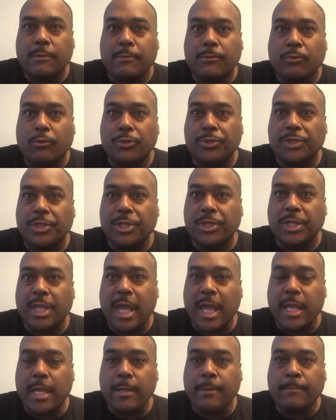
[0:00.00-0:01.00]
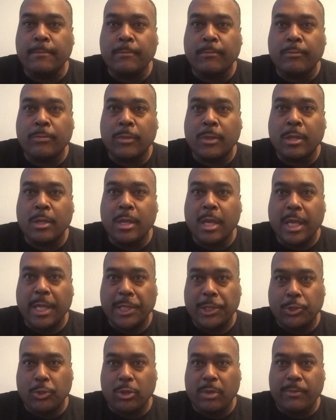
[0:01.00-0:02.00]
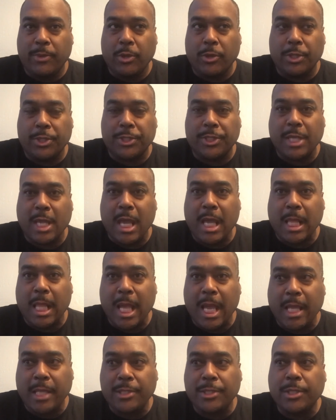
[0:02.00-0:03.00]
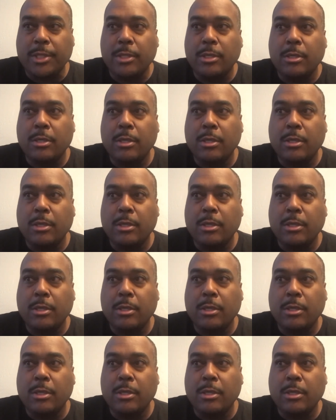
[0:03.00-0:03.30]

or today, he's going to be on the sidelines.